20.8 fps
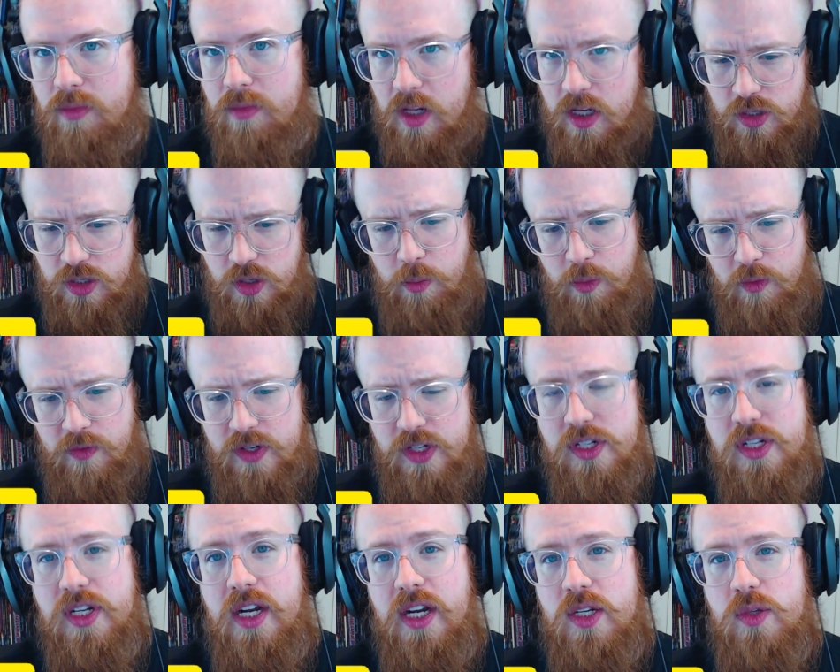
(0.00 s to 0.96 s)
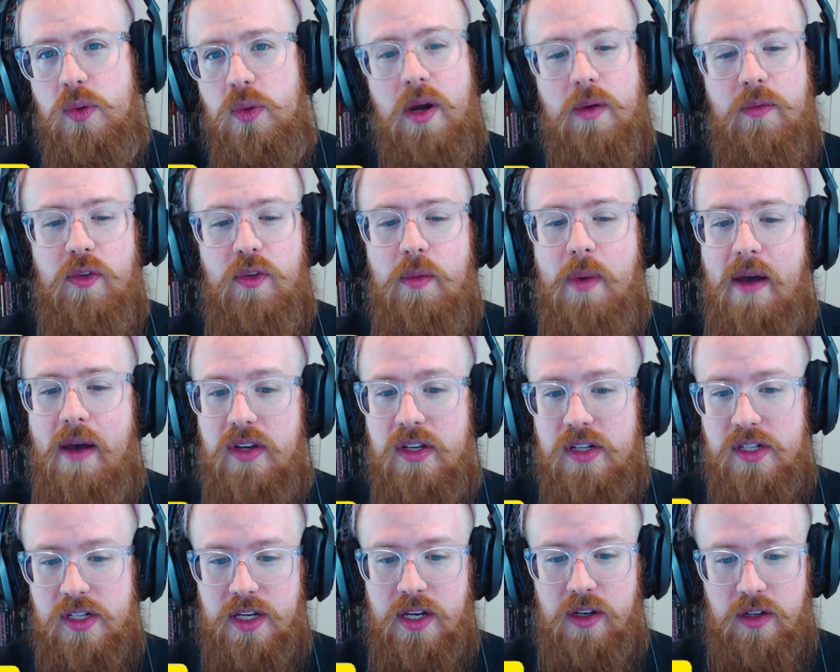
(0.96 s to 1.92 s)
So proficiency dice will come from having
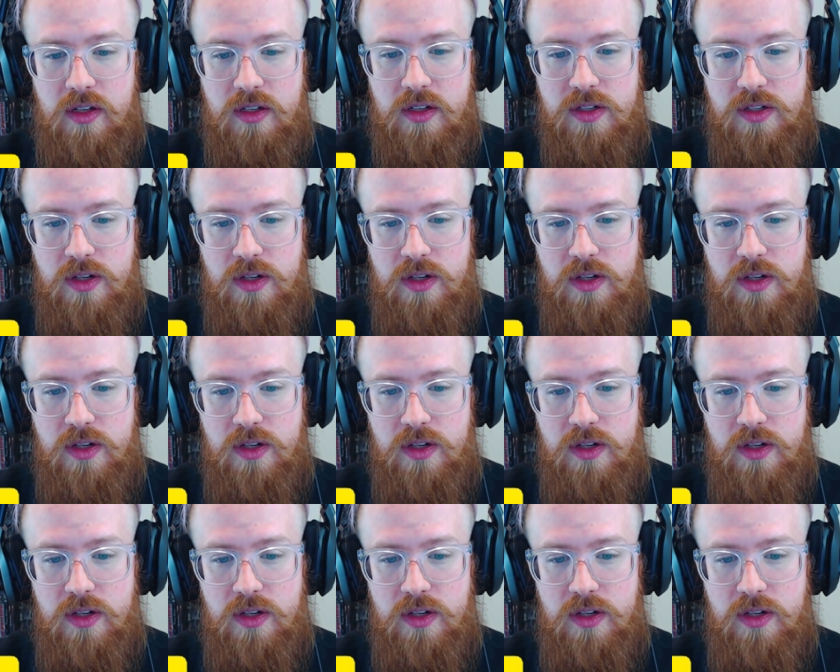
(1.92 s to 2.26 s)
skills.